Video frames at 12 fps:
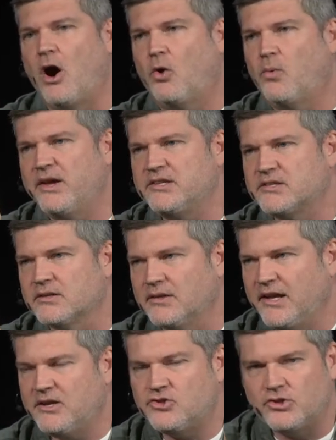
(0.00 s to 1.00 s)
always
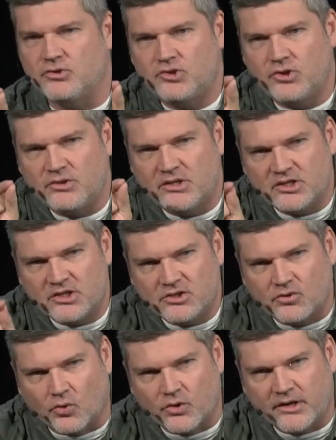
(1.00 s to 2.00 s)
lead you to
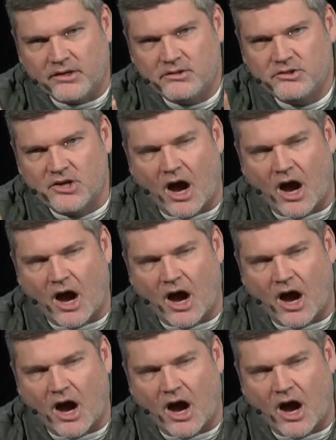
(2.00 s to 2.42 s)
distorted